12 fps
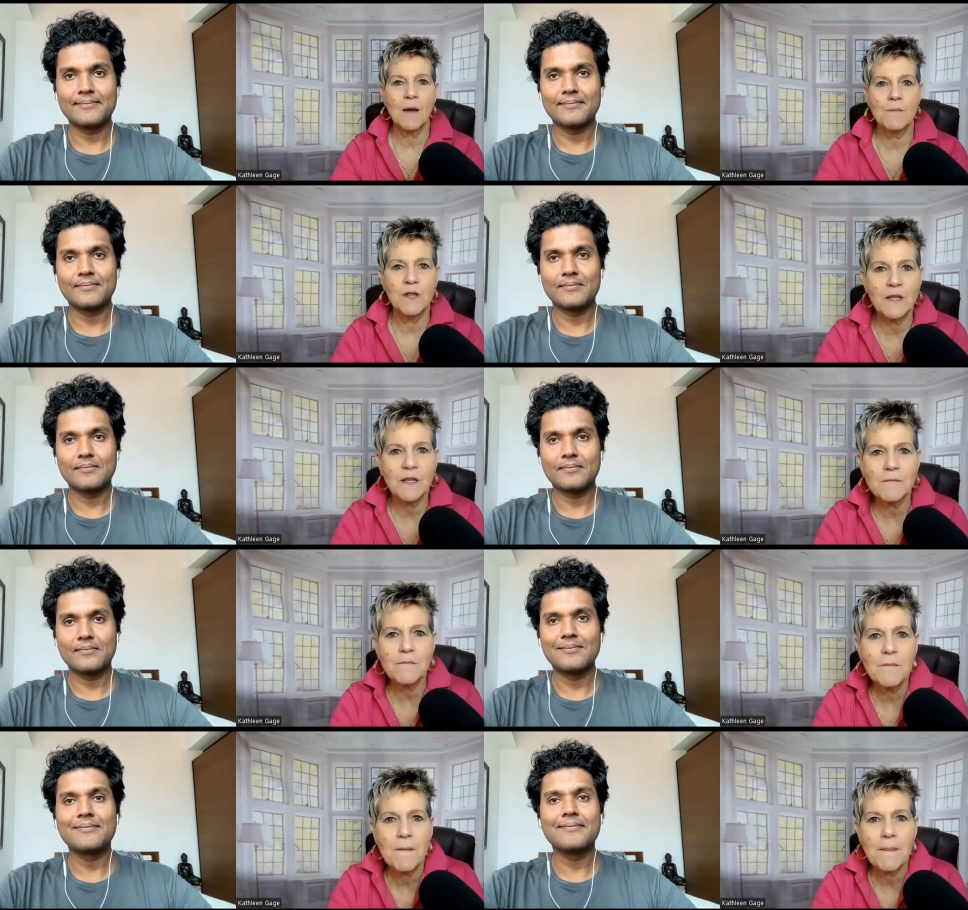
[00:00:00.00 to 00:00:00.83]
Speaker 1: a
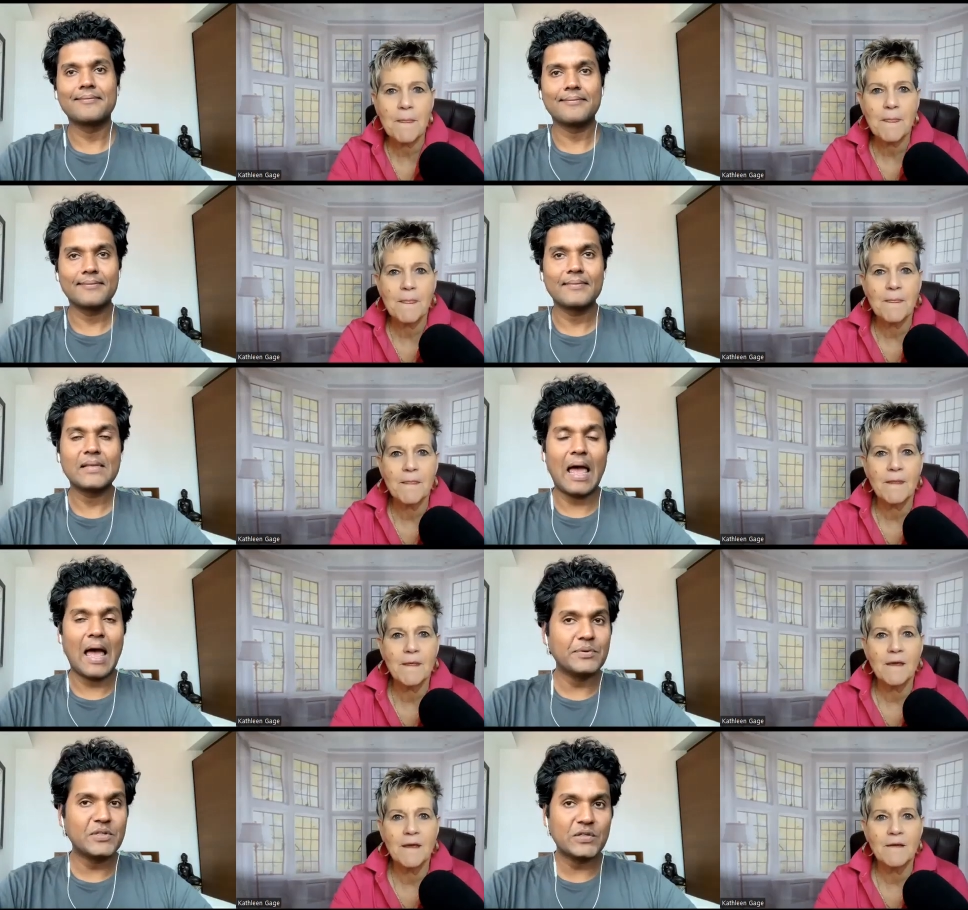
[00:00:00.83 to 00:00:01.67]
billion?
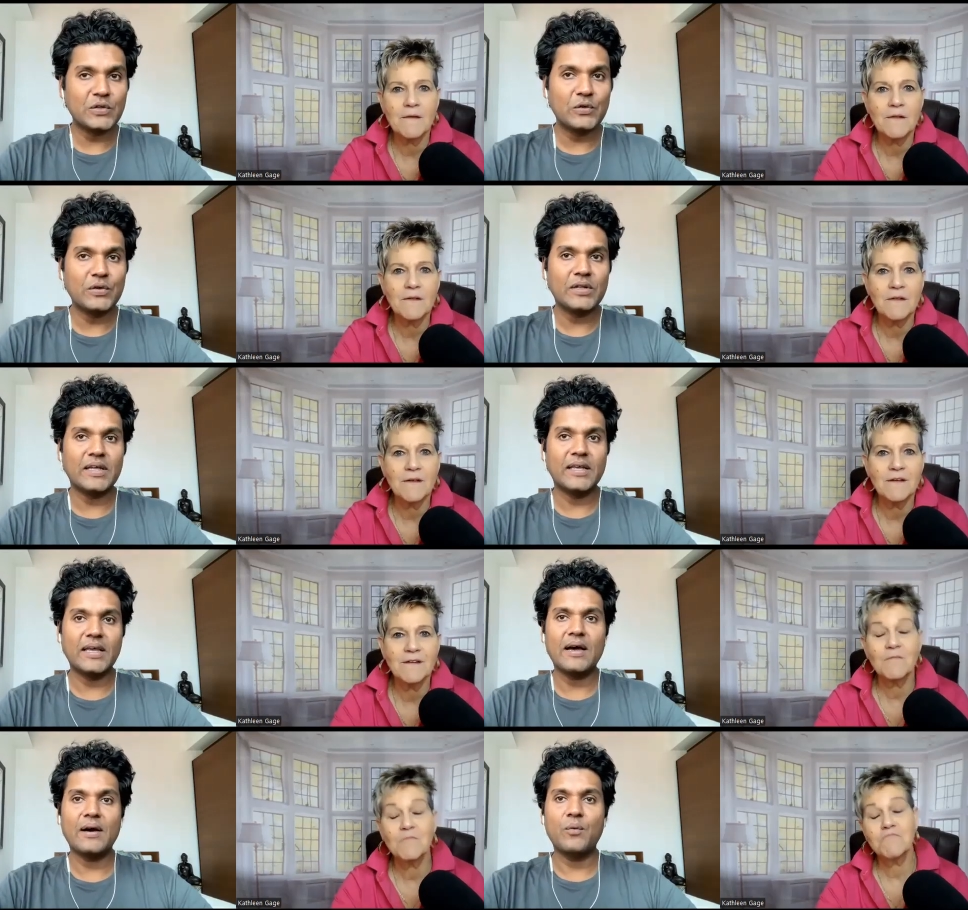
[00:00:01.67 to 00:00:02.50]
Speaker 2: Absolutely.
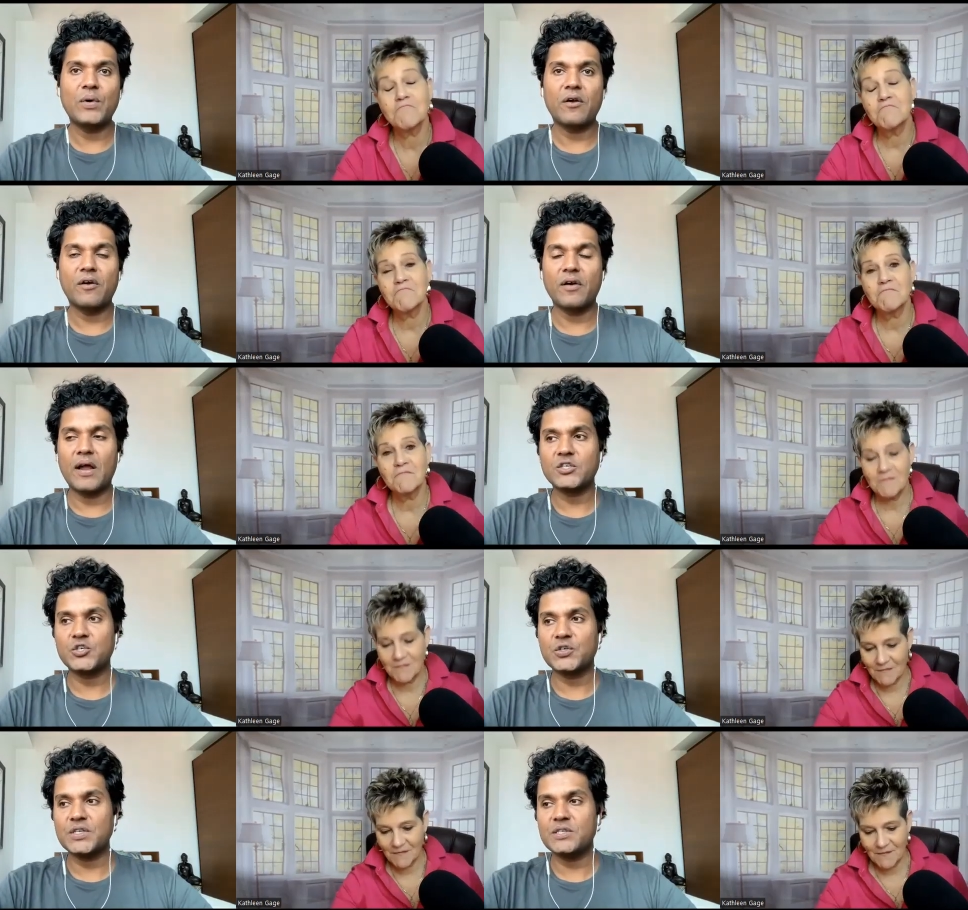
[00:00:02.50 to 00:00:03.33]
Yeah. We are
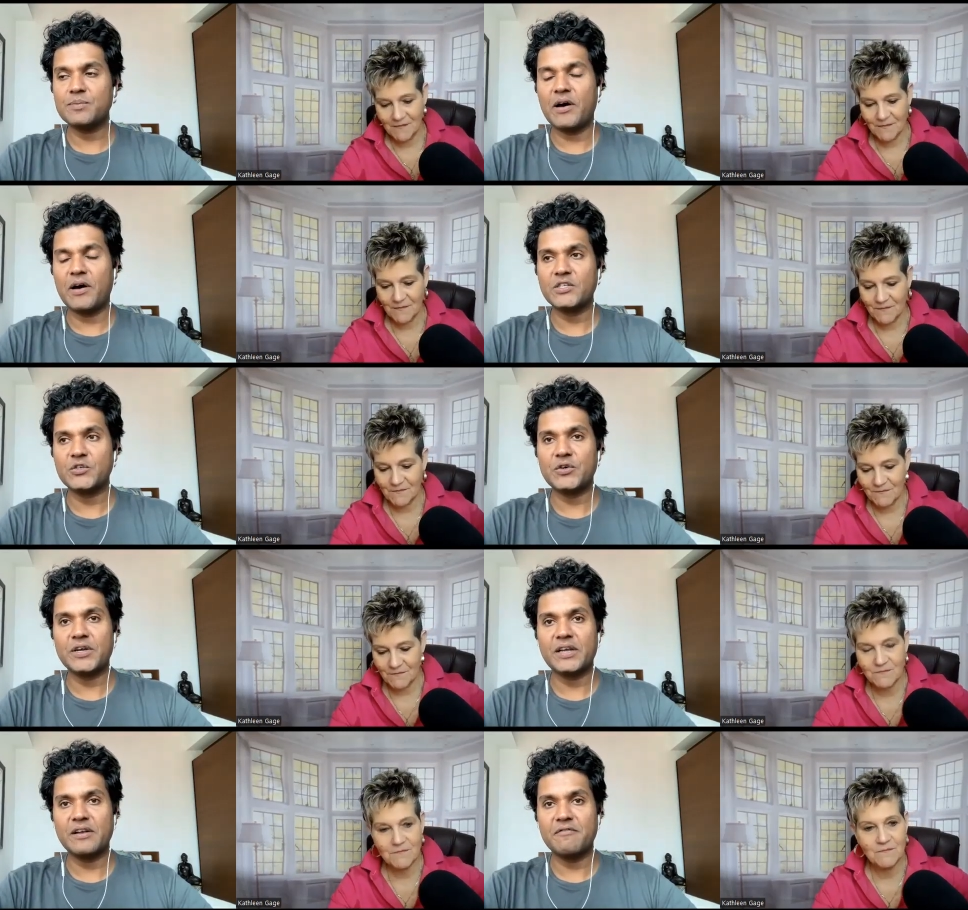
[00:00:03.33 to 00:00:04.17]
actually
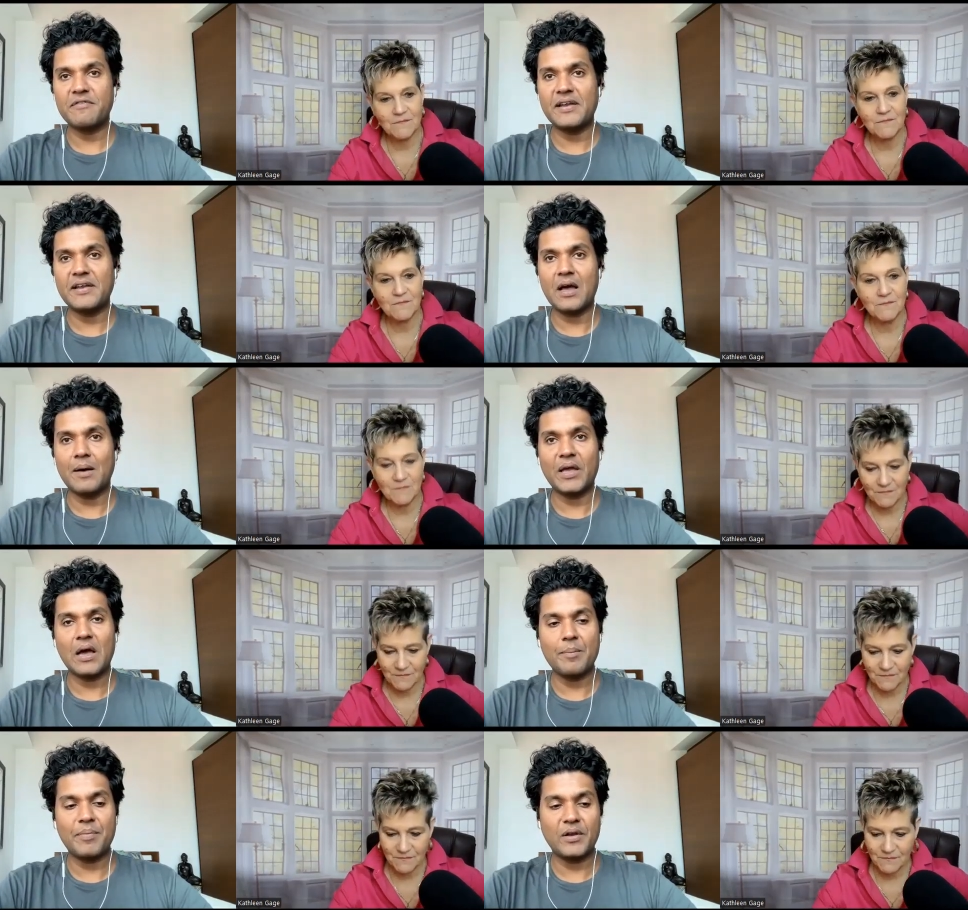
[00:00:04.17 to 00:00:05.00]
sponsoring an event
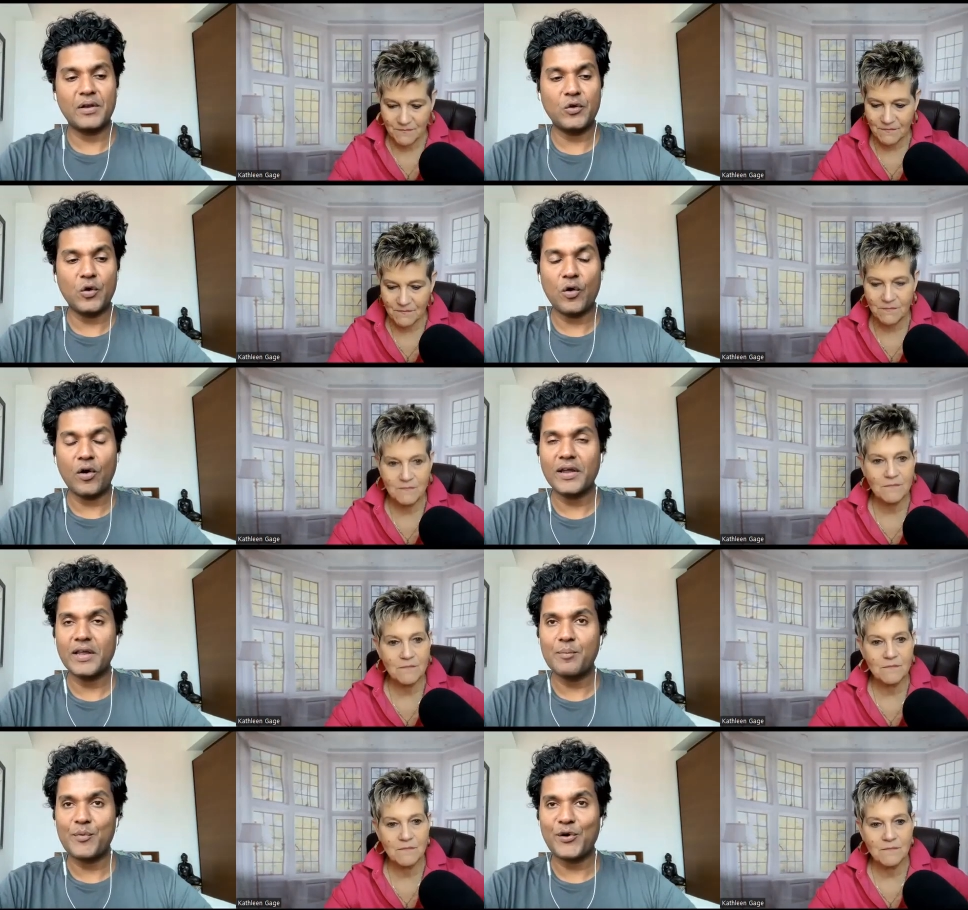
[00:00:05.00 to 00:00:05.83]
coming up in New York,
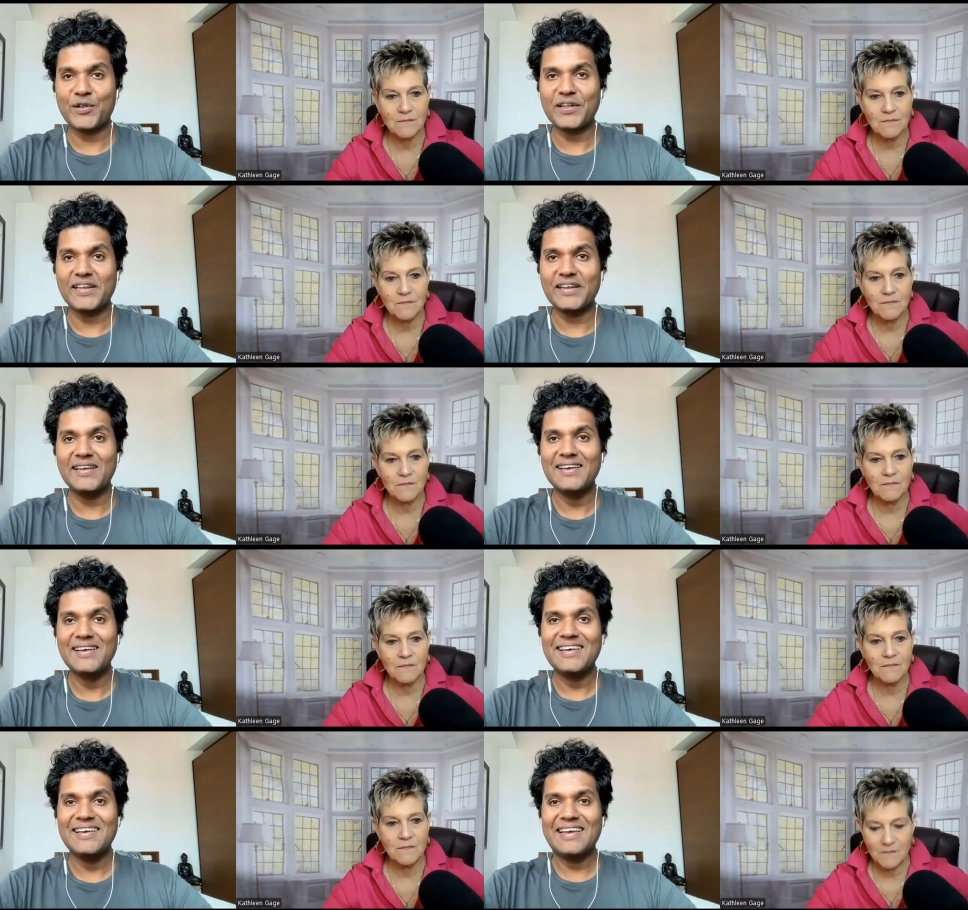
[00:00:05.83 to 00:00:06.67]
in Brooklyn,
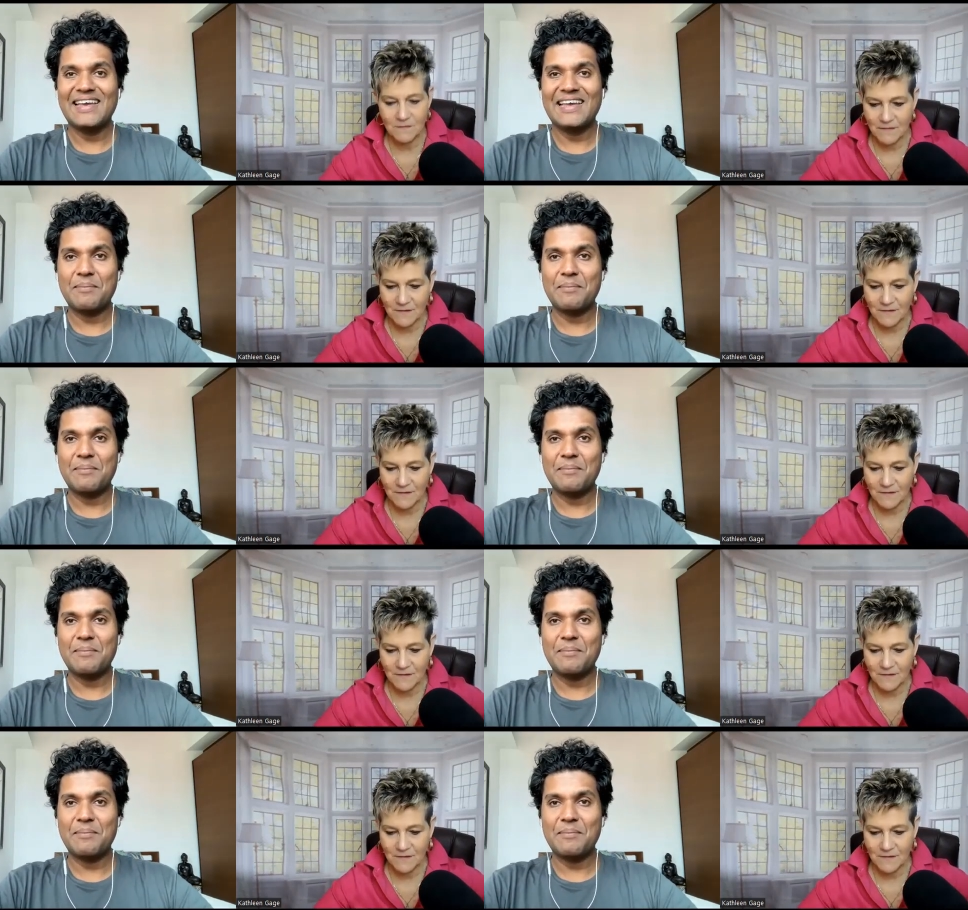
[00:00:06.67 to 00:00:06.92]
in